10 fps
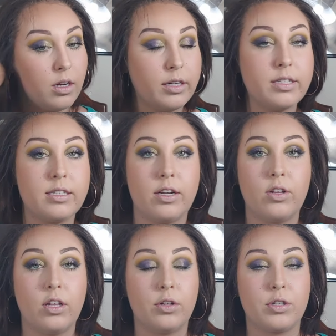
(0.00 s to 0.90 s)
not
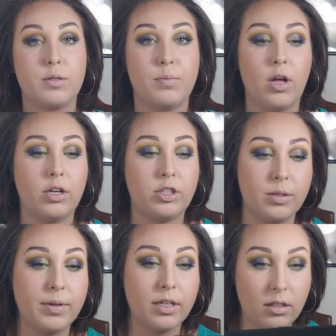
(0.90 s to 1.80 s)
necessarily look
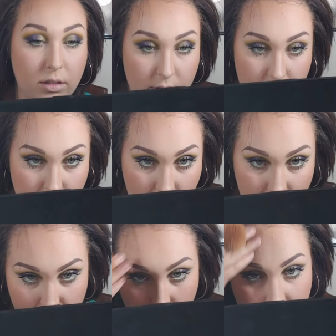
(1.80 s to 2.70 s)
splotchy, but
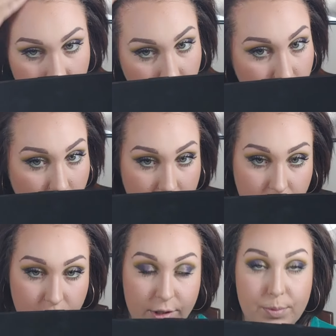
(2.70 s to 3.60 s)
like they can look like
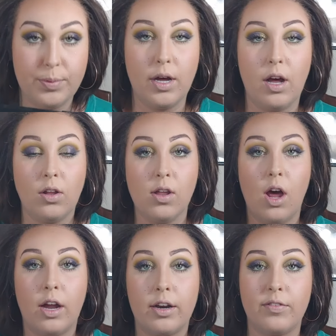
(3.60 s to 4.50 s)
you've just put a
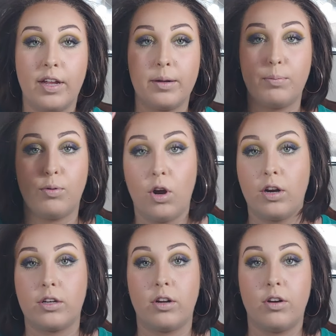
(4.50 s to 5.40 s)
lot of like
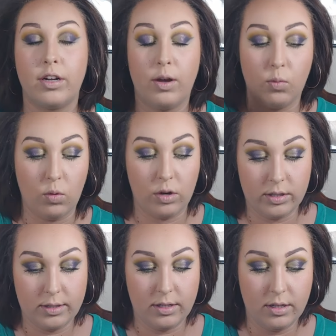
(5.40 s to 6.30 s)
product on at
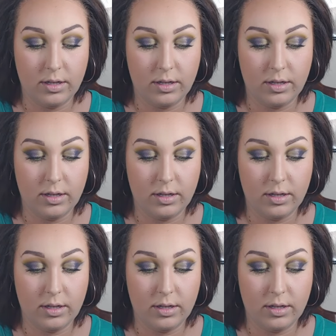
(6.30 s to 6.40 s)
once.